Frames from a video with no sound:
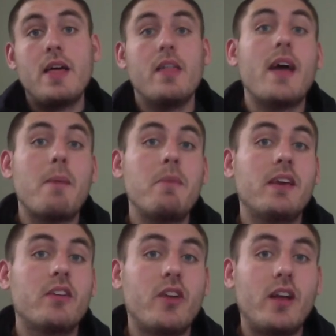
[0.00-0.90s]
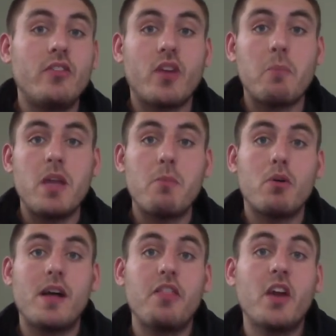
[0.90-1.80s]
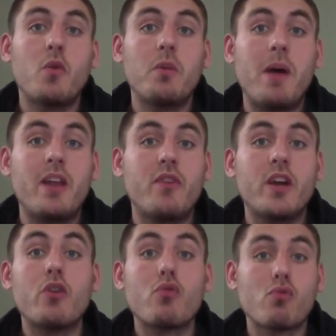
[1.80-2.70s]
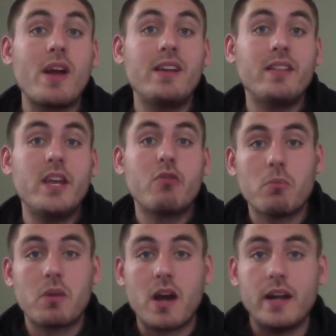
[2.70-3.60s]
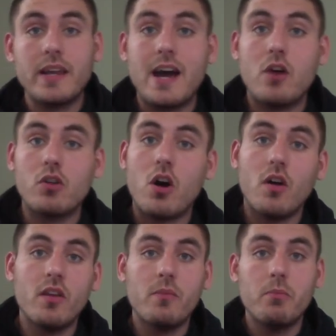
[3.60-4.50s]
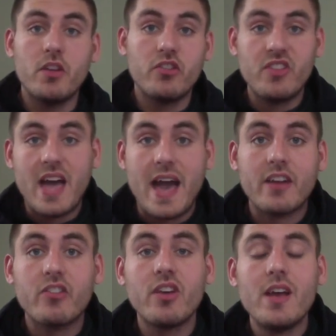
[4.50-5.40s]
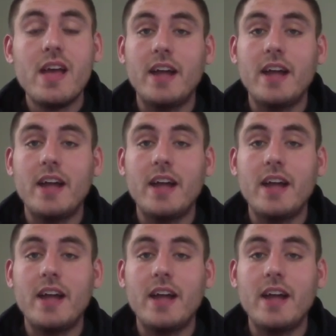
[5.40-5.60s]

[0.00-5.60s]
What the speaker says: That being said, some people I think would benefit greatly from cutting out all the snacks